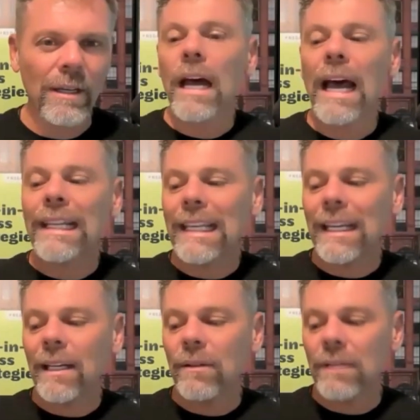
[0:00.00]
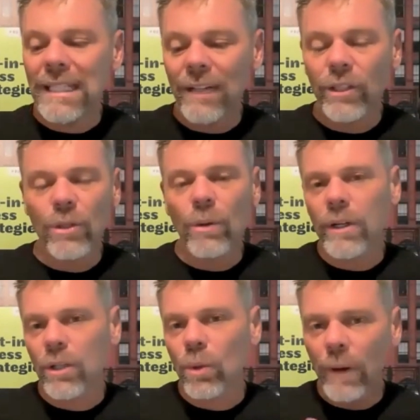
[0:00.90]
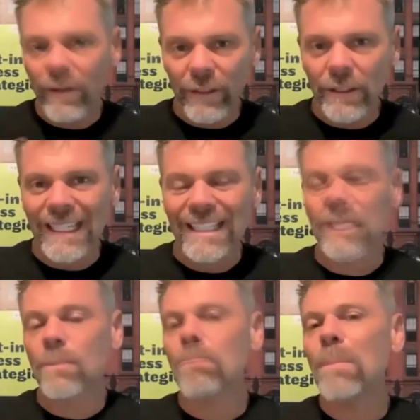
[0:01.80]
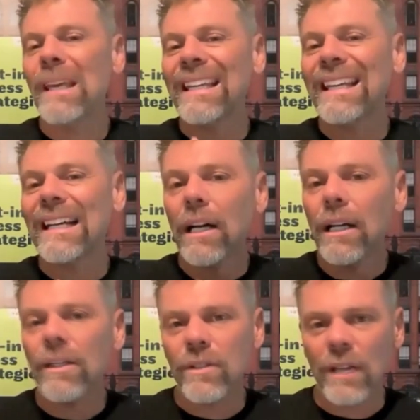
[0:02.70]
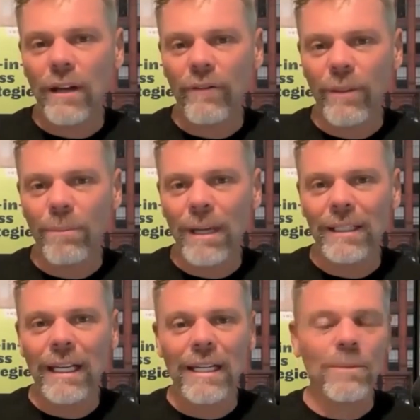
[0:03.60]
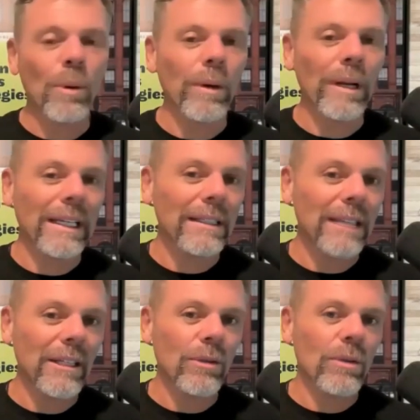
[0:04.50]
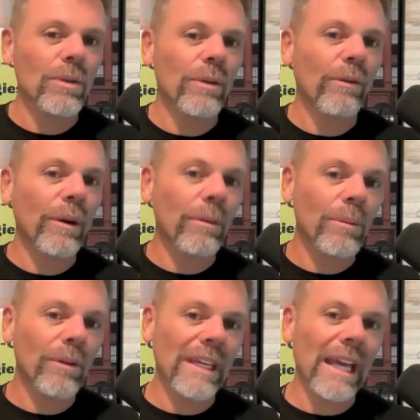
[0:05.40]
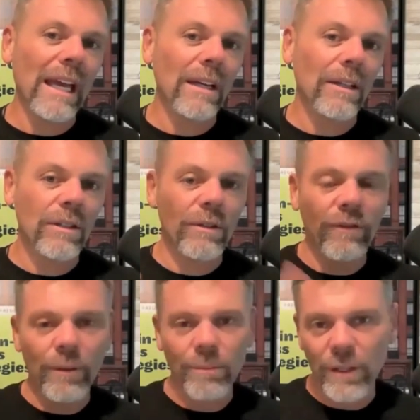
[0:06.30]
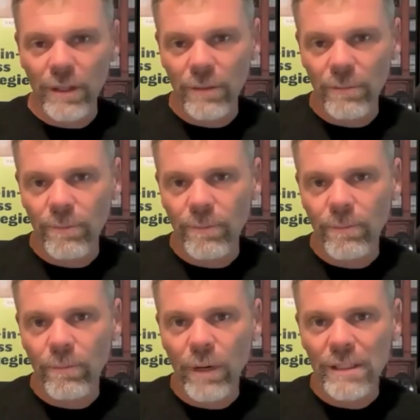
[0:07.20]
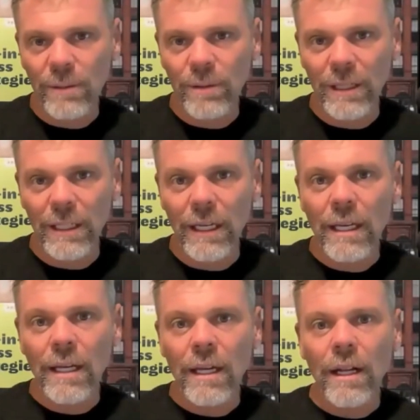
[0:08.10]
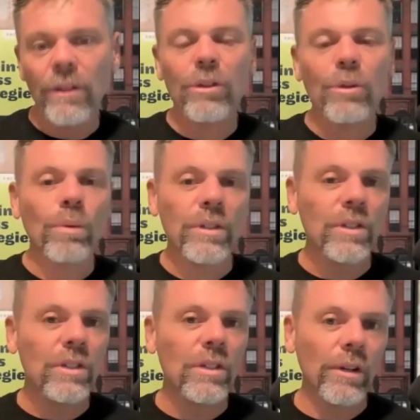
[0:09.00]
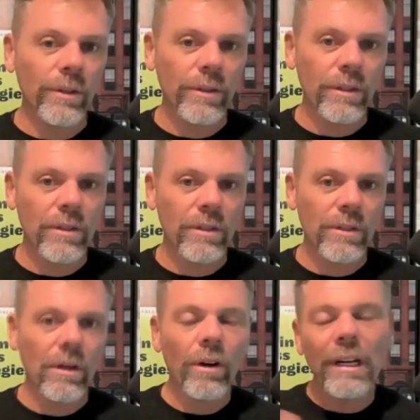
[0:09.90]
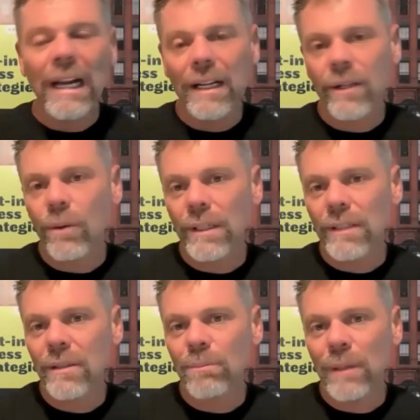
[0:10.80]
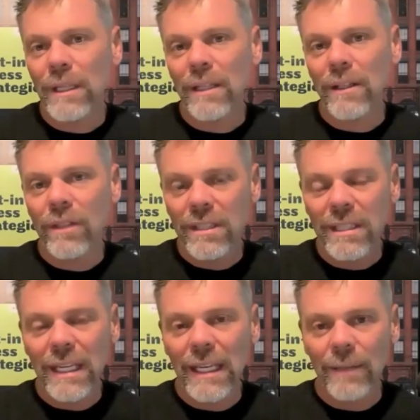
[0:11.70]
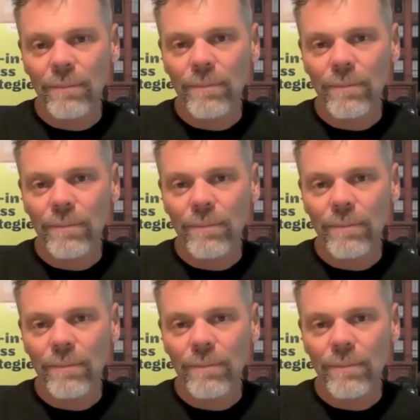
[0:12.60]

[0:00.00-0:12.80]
I can't tell you unequivocally it's because of the podcast, but what I can tell you is if we remove the eggs from the recipe, that the results are not going to be the same.